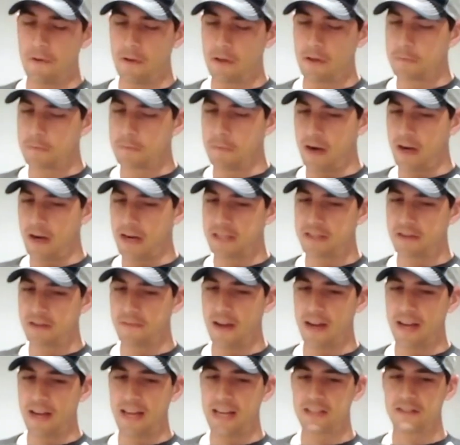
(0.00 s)
experience of,
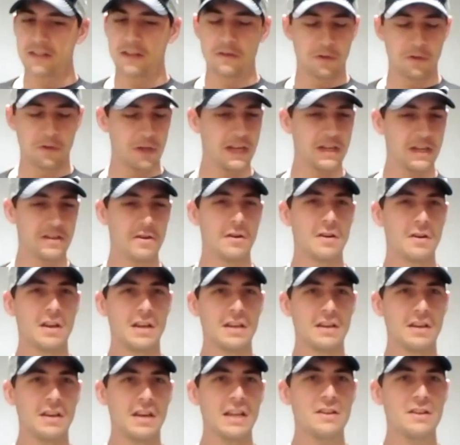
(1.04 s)
I guess, the traditional
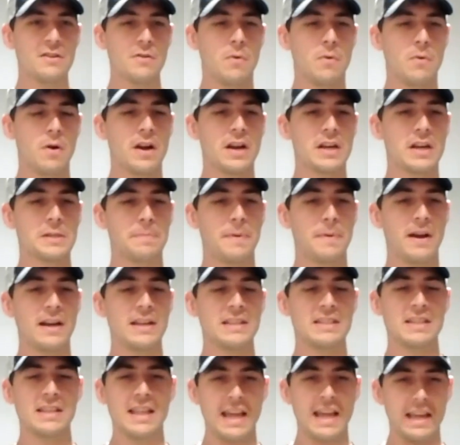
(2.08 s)
Ninja Warrior
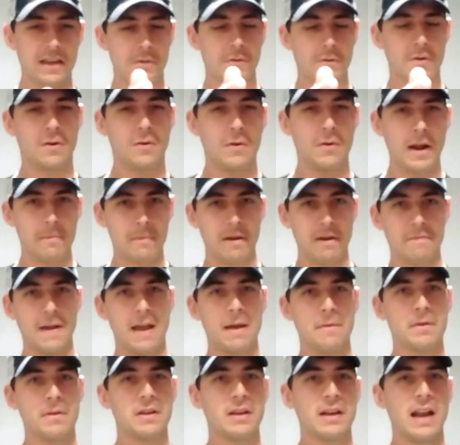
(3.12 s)
experience, and then you were correct, my
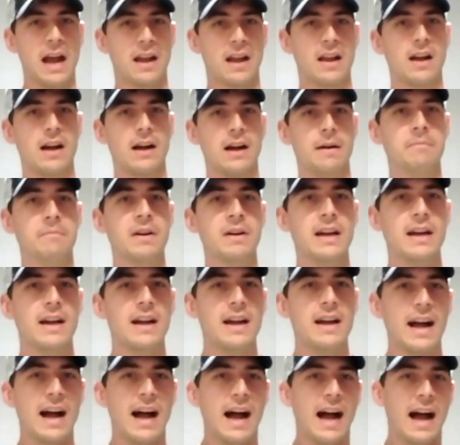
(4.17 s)
family could not come.
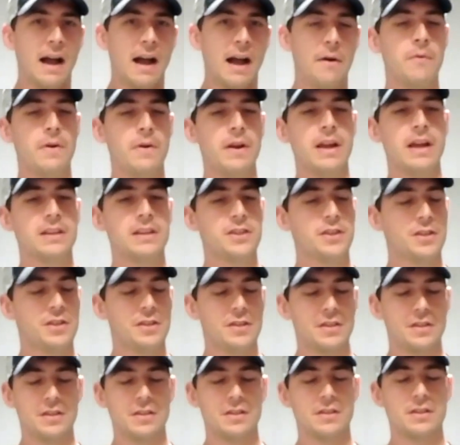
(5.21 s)
I
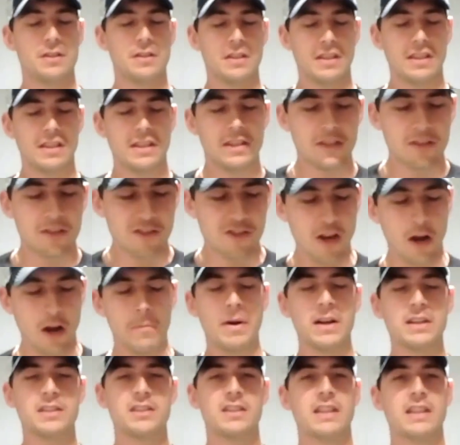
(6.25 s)
wish so
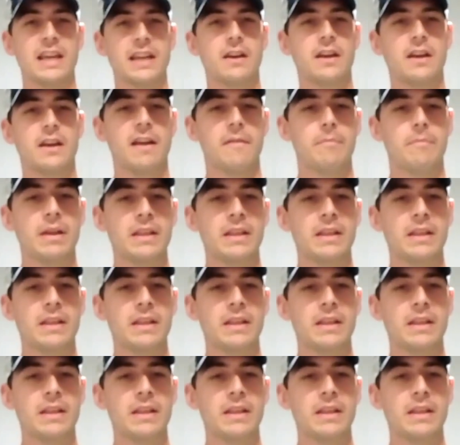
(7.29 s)
much that they could have been